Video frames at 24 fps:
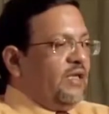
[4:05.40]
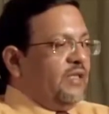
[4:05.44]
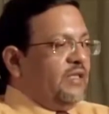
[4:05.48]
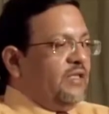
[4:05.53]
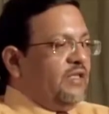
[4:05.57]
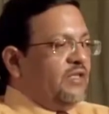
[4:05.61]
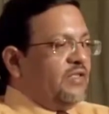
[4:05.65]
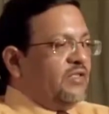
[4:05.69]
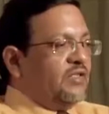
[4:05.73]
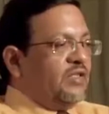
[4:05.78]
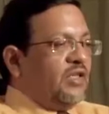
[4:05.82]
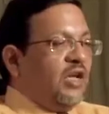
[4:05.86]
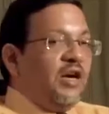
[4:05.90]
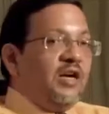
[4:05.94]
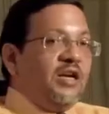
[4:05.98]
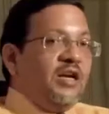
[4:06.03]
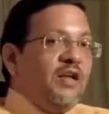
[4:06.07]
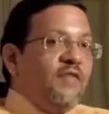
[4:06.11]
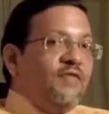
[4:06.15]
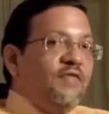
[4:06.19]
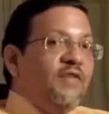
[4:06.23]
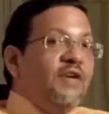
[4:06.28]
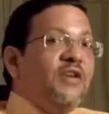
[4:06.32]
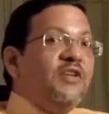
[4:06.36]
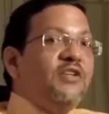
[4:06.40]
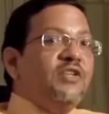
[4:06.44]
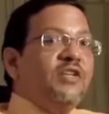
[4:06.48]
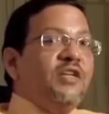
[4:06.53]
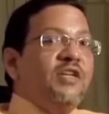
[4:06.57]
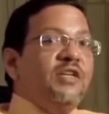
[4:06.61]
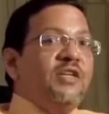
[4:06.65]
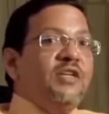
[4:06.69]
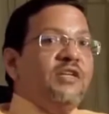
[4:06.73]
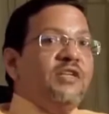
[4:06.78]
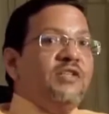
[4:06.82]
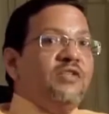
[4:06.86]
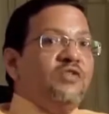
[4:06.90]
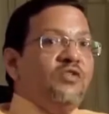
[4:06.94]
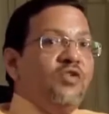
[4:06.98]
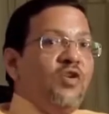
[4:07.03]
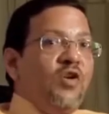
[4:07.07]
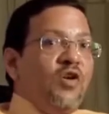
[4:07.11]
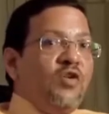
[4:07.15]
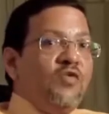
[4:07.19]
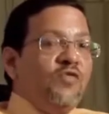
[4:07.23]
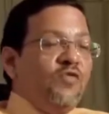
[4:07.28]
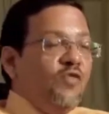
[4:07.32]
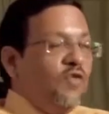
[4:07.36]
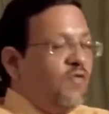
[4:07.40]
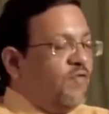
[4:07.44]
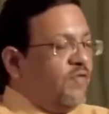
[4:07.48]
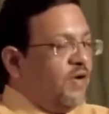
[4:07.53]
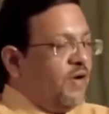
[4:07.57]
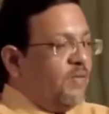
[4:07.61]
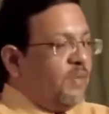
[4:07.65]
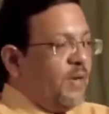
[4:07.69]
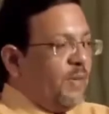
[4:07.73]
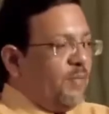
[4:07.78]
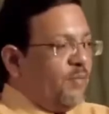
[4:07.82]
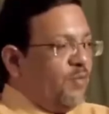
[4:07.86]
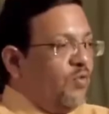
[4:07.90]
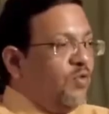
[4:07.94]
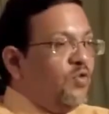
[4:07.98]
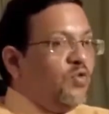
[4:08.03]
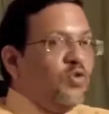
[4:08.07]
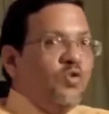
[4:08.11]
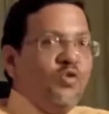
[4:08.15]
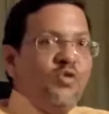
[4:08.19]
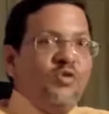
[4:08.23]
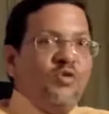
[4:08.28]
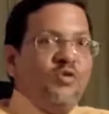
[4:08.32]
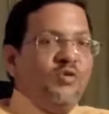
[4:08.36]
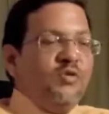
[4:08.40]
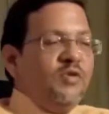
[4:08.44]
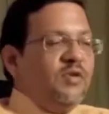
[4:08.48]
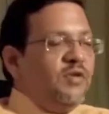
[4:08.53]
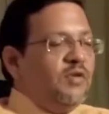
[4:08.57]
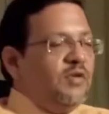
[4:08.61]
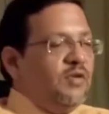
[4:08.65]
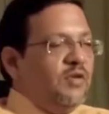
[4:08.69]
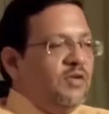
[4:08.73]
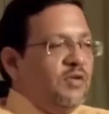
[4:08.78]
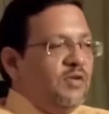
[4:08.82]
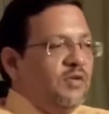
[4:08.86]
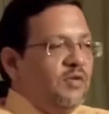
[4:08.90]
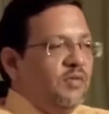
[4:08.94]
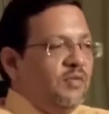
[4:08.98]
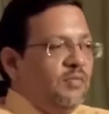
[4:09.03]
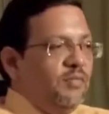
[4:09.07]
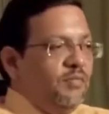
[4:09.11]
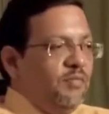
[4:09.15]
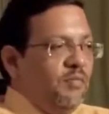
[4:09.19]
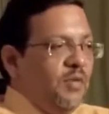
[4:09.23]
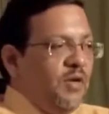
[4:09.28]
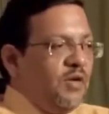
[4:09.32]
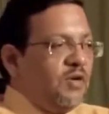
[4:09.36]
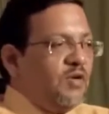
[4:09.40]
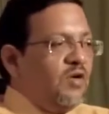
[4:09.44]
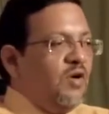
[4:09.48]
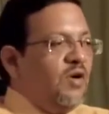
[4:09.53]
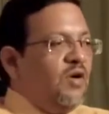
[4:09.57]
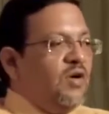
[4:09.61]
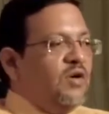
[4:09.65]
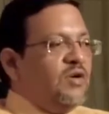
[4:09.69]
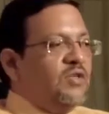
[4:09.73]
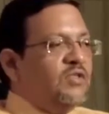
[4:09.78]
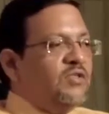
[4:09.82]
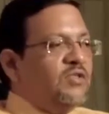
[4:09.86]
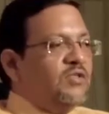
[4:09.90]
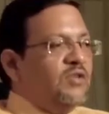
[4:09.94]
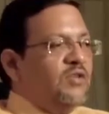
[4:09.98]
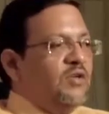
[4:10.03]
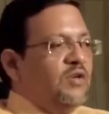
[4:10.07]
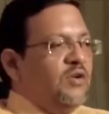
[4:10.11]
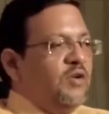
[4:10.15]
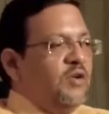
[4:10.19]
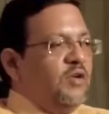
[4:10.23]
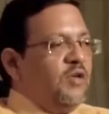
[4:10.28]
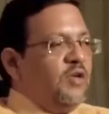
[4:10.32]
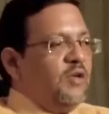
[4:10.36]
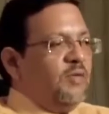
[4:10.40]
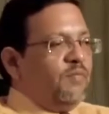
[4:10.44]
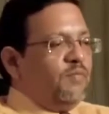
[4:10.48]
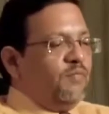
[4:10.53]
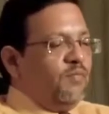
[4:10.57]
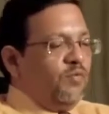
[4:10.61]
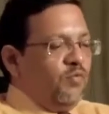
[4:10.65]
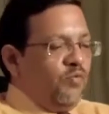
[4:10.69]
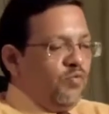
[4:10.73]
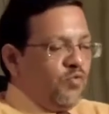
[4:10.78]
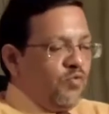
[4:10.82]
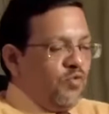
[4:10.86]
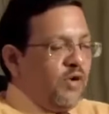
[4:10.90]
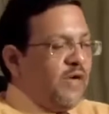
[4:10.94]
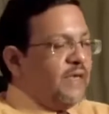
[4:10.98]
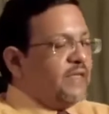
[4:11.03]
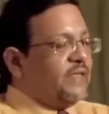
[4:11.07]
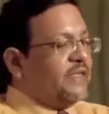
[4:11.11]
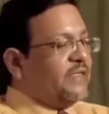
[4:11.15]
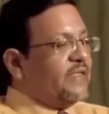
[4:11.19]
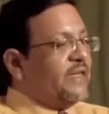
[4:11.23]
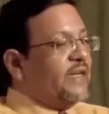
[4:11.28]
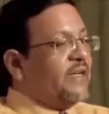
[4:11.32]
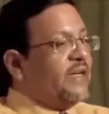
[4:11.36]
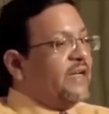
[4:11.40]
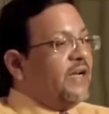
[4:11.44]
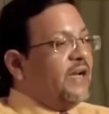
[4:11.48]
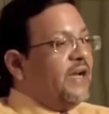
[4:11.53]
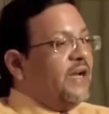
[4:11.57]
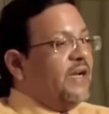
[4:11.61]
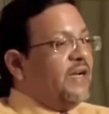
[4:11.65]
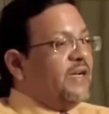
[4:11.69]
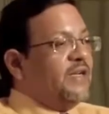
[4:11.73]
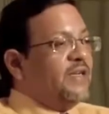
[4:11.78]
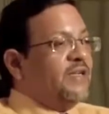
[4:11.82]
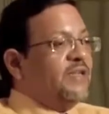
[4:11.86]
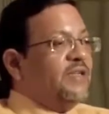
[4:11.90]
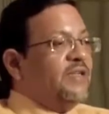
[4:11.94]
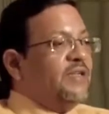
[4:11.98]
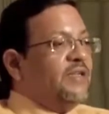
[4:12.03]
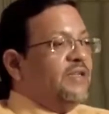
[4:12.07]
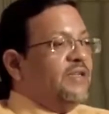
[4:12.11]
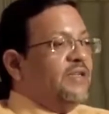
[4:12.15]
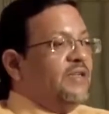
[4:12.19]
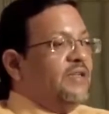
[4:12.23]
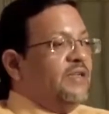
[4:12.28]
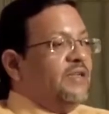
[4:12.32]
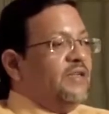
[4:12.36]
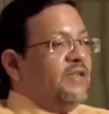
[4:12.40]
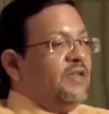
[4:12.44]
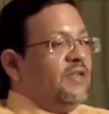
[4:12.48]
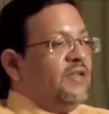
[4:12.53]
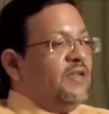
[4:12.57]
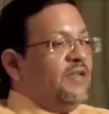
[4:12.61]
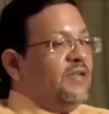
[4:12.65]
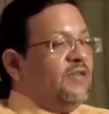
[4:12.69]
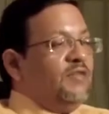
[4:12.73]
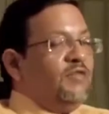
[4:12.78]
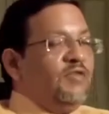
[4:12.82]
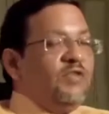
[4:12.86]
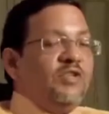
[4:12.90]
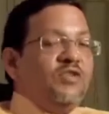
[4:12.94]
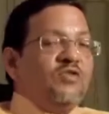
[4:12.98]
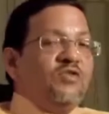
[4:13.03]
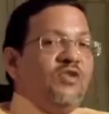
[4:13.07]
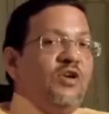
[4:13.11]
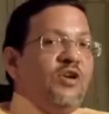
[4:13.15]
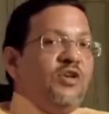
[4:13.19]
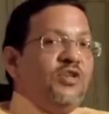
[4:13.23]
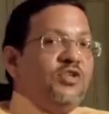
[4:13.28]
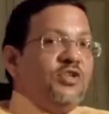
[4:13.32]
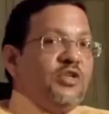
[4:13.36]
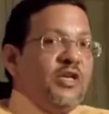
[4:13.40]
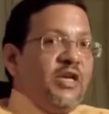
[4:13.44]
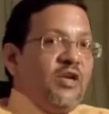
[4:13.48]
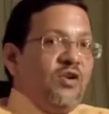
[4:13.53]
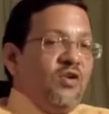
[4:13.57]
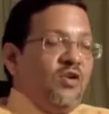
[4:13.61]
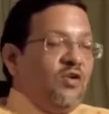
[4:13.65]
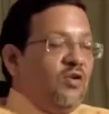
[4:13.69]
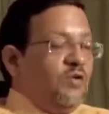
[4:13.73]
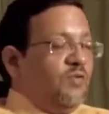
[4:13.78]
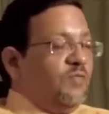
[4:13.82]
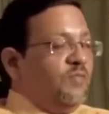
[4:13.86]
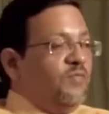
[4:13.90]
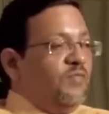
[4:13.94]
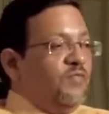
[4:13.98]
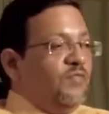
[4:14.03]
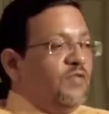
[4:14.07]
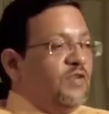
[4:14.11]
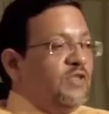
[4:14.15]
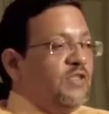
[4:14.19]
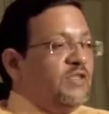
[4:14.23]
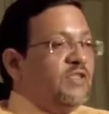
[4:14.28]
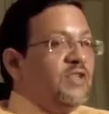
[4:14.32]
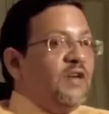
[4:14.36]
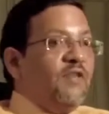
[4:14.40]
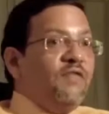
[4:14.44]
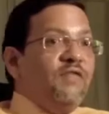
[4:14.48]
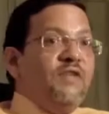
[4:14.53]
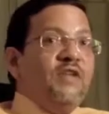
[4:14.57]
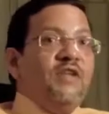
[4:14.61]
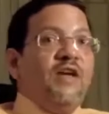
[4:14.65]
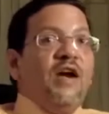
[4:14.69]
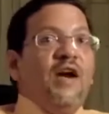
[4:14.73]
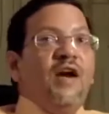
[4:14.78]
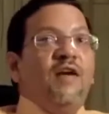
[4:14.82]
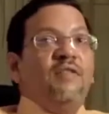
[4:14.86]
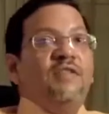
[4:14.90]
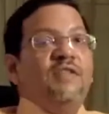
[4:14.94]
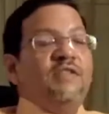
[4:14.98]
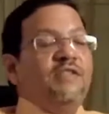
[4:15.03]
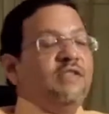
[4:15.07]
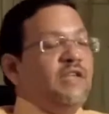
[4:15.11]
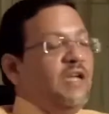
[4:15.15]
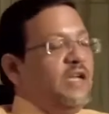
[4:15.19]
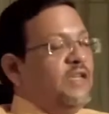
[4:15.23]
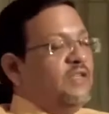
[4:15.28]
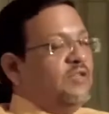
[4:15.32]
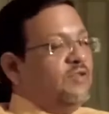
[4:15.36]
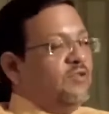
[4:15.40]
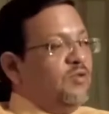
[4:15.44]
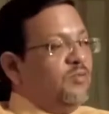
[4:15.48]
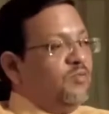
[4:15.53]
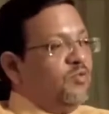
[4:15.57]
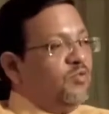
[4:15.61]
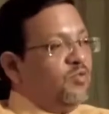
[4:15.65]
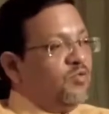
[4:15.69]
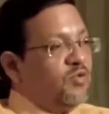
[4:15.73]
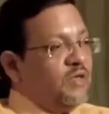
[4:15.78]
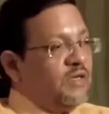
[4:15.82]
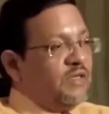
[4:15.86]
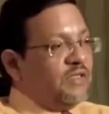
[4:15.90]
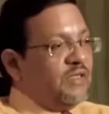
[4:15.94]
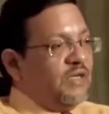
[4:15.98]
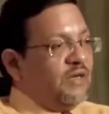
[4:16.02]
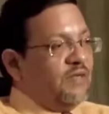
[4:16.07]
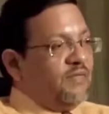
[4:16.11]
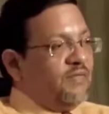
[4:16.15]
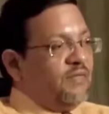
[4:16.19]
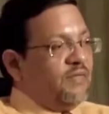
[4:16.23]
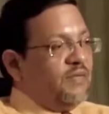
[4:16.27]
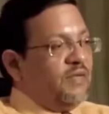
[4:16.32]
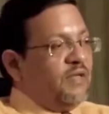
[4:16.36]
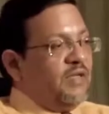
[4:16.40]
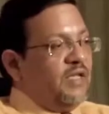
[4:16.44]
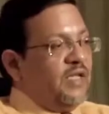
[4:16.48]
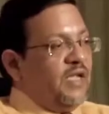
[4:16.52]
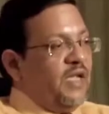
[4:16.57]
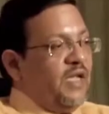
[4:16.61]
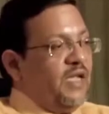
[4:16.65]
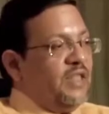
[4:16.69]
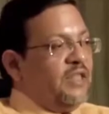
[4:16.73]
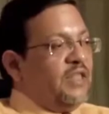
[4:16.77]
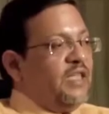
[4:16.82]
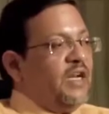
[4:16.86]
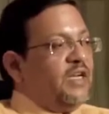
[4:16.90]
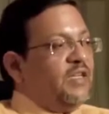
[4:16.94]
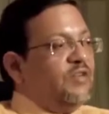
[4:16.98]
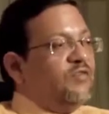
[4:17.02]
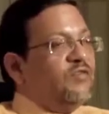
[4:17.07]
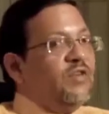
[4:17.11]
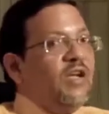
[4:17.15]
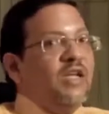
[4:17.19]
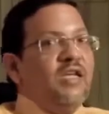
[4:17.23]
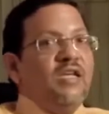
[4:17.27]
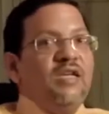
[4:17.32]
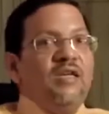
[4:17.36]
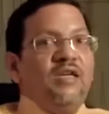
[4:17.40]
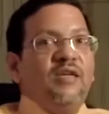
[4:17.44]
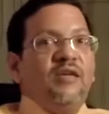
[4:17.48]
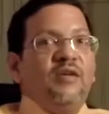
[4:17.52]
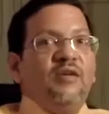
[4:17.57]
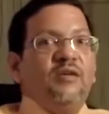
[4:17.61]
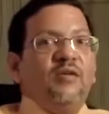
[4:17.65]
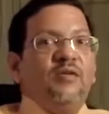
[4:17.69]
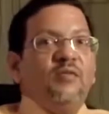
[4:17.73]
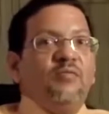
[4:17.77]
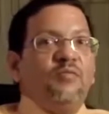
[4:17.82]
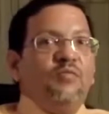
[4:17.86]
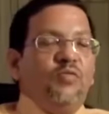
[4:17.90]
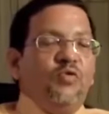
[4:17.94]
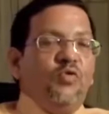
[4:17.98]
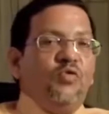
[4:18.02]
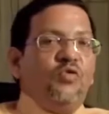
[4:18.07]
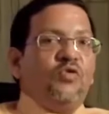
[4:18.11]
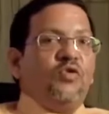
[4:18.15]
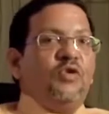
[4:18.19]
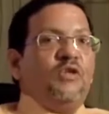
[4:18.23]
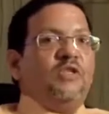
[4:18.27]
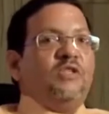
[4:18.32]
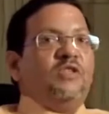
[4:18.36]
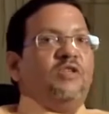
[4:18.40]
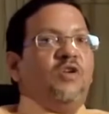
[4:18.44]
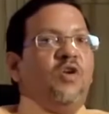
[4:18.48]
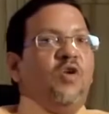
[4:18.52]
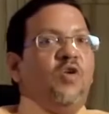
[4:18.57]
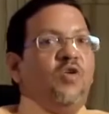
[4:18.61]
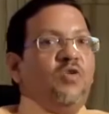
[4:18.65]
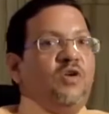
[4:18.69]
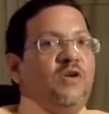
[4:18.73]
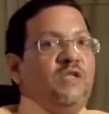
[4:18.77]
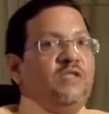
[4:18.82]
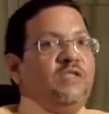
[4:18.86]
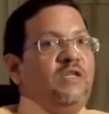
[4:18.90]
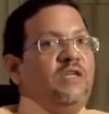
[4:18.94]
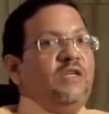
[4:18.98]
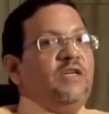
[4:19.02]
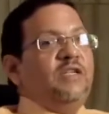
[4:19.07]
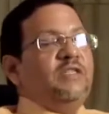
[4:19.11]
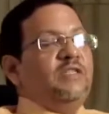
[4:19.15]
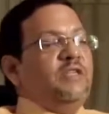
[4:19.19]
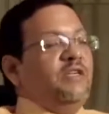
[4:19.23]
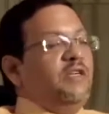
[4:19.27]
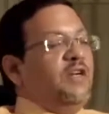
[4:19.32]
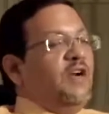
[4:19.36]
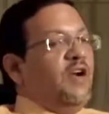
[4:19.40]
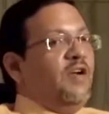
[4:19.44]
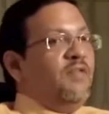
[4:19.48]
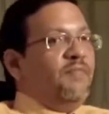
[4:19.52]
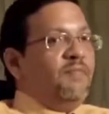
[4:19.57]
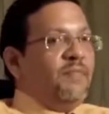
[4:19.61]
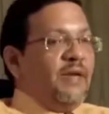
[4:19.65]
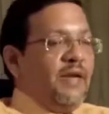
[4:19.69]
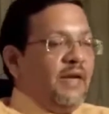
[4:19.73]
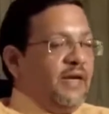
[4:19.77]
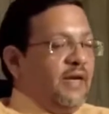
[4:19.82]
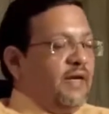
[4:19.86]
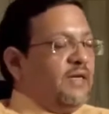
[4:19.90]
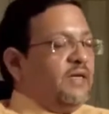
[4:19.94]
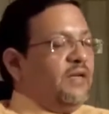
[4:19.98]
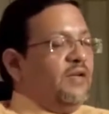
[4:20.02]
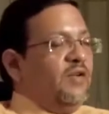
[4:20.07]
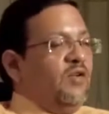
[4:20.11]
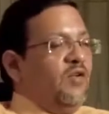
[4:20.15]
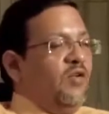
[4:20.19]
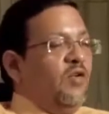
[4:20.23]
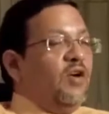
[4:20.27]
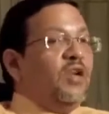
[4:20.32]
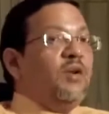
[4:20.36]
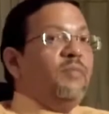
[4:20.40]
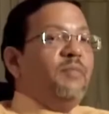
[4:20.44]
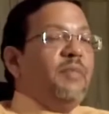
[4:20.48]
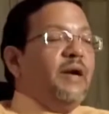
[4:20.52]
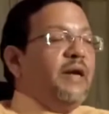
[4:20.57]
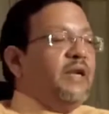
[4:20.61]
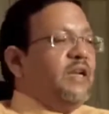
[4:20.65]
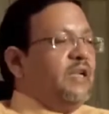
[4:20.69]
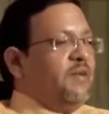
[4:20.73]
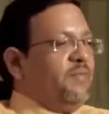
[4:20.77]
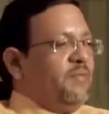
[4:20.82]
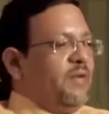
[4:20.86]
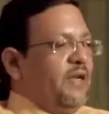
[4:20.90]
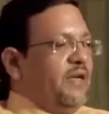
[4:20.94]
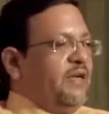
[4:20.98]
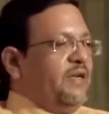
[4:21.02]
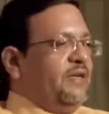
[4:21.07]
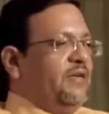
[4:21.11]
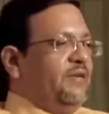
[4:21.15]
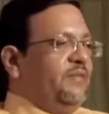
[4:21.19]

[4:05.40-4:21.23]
This third definition is not fulfilled by Pluto, because Pluto has a satellite which is called Charon, which is roughly half the size of the Pluto itself, and that is why Pluto is now considered as a dwarf planet or a minor planet.